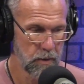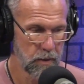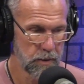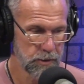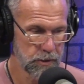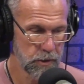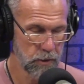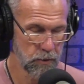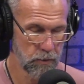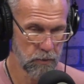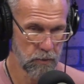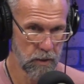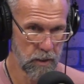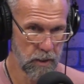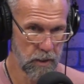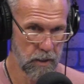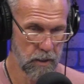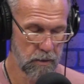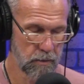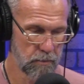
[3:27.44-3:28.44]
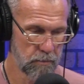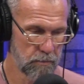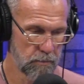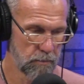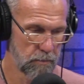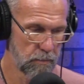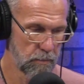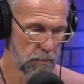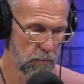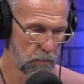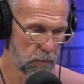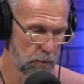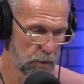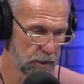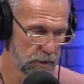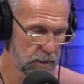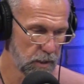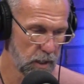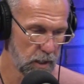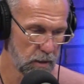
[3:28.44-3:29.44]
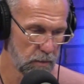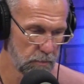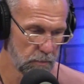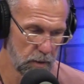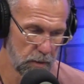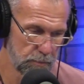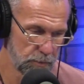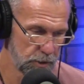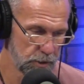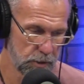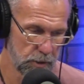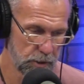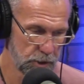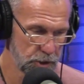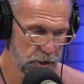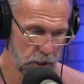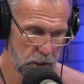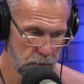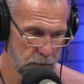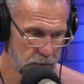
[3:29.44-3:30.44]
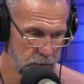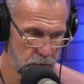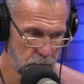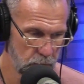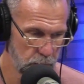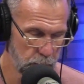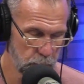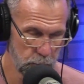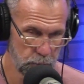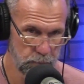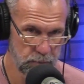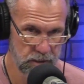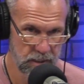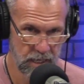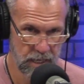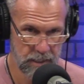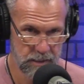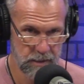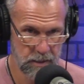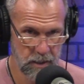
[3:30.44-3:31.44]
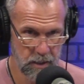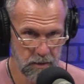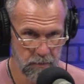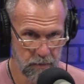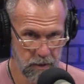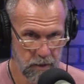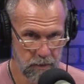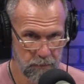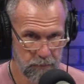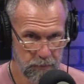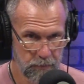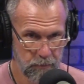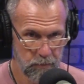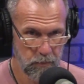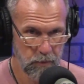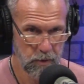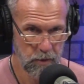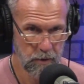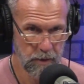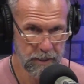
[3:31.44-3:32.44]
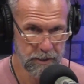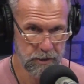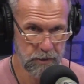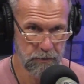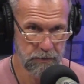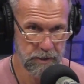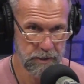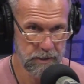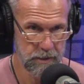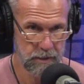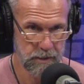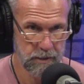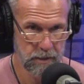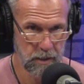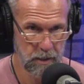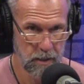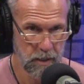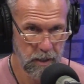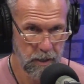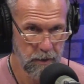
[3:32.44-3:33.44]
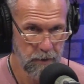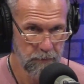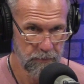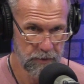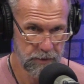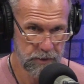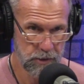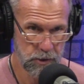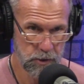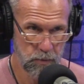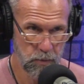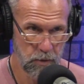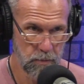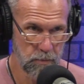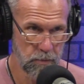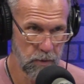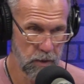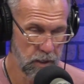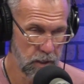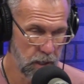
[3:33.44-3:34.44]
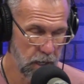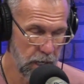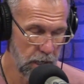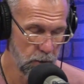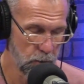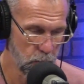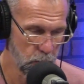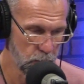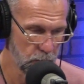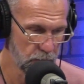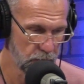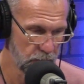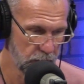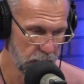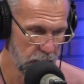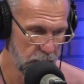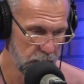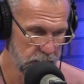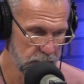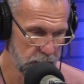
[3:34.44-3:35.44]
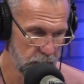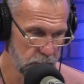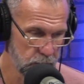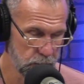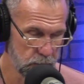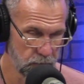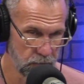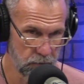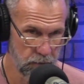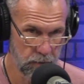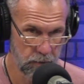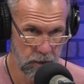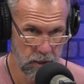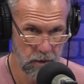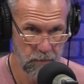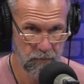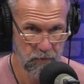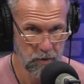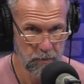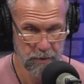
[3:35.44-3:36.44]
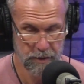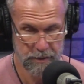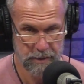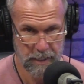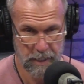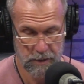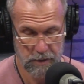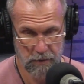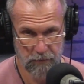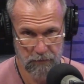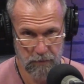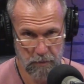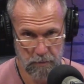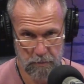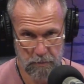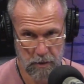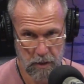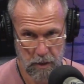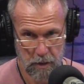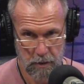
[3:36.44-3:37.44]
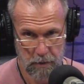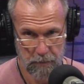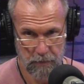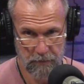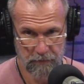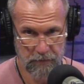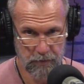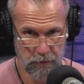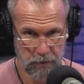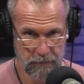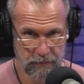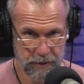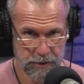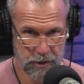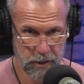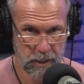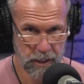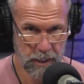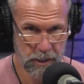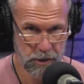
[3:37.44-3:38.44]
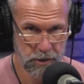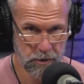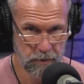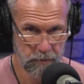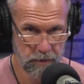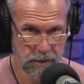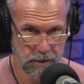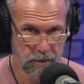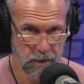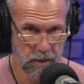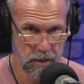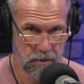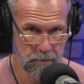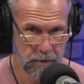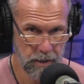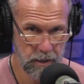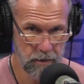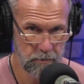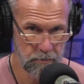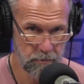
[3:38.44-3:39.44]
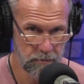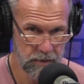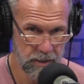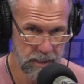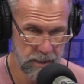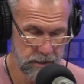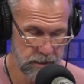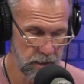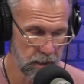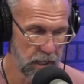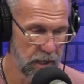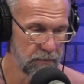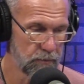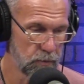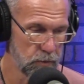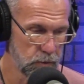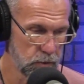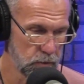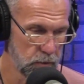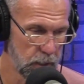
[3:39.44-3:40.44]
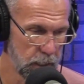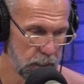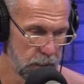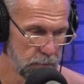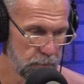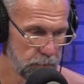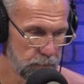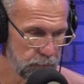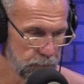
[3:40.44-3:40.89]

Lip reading: So we're going to talk. I'm just going to share with you Bloom's taxonomy. All right. So this is where higher order thinking skills come from, and it's actually from the field of education. They talk about these levels, right?